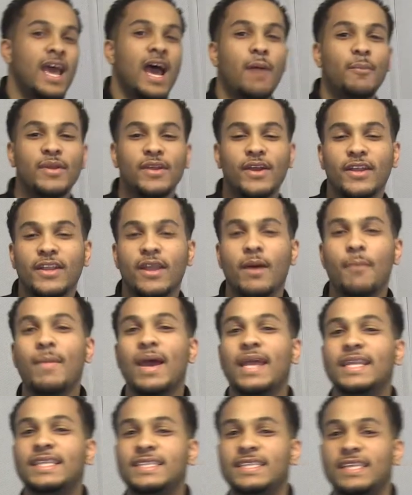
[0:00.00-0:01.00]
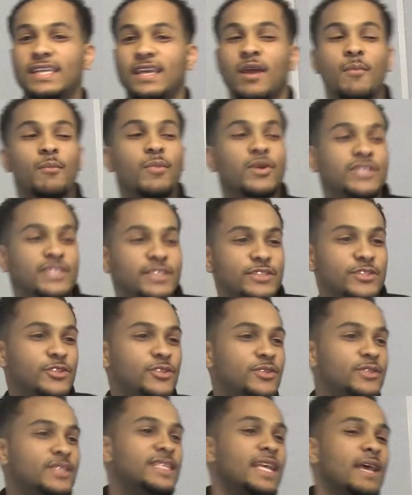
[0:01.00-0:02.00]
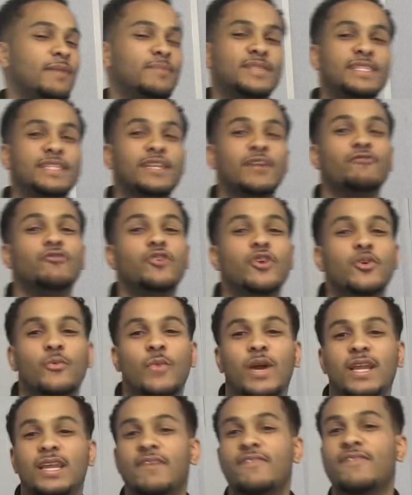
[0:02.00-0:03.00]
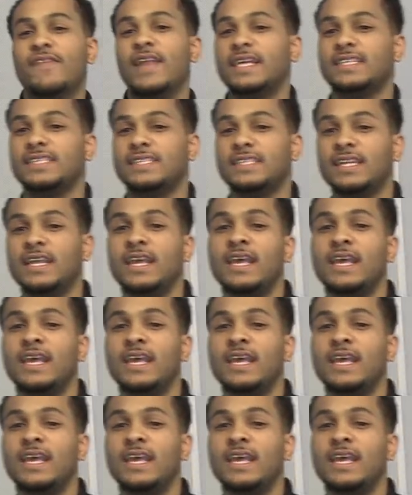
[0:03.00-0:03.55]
I'll be on a mad thing. Busting two steps in the room while you're flexing.